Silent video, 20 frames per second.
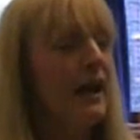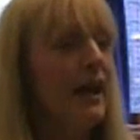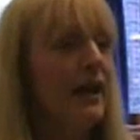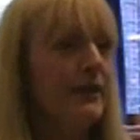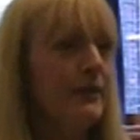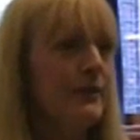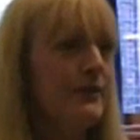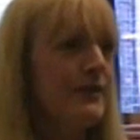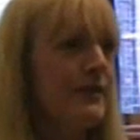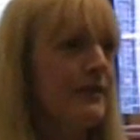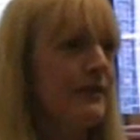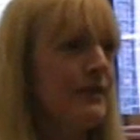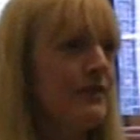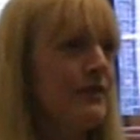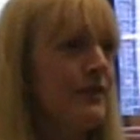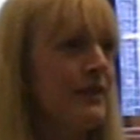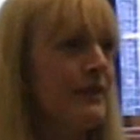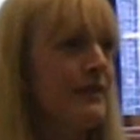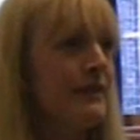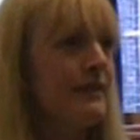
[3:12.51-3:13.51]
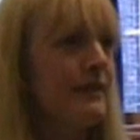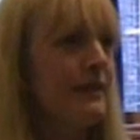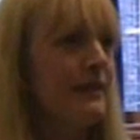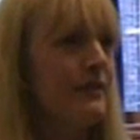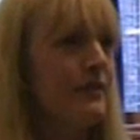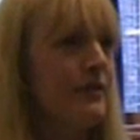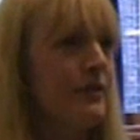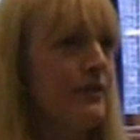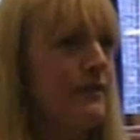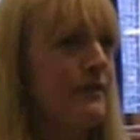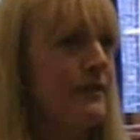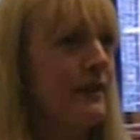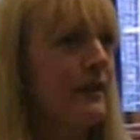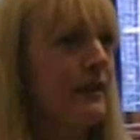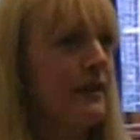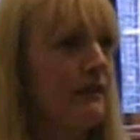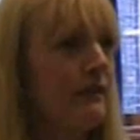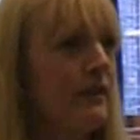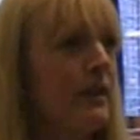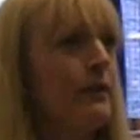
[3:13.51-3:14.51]
And also I try to introduce a
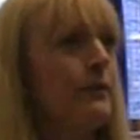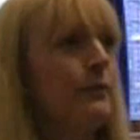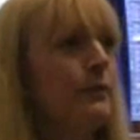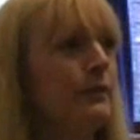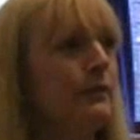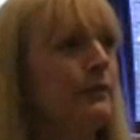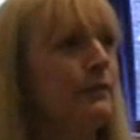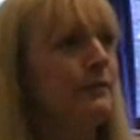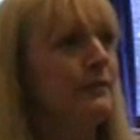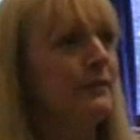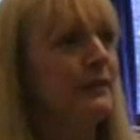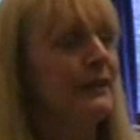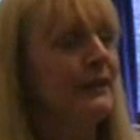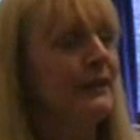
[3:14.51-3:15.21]
kind of local